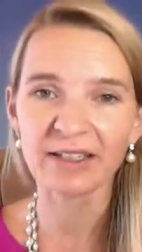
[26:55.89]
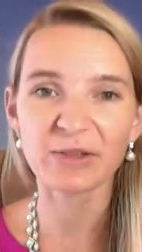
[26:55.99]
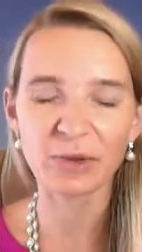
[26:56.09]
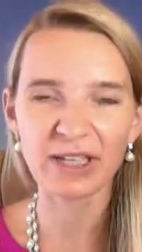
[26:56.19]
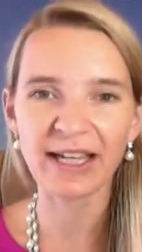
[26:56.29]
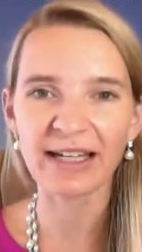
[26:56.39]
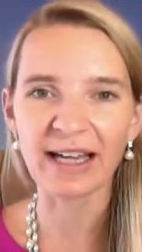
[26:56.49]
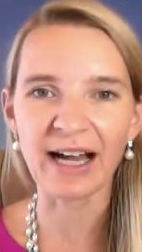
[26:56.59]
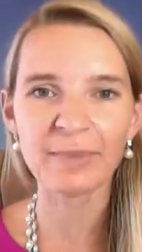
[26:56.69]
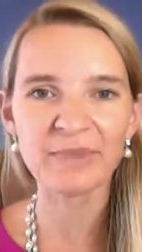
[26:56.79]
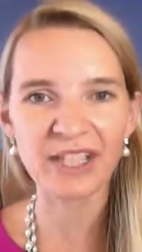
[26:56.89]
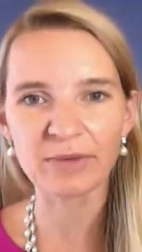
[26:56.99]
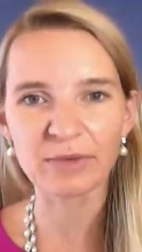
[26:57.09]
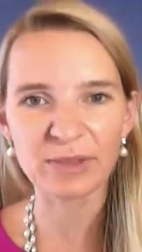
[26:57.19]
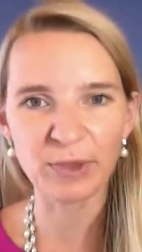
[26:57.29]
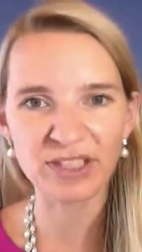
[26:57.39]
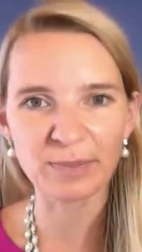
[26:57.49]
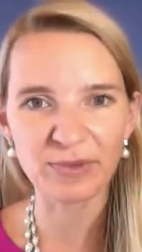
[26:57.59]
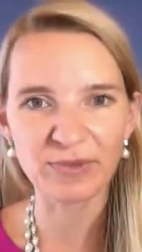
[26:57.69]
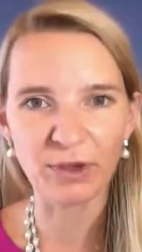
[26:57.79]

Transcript: So again, I'm taking responsibility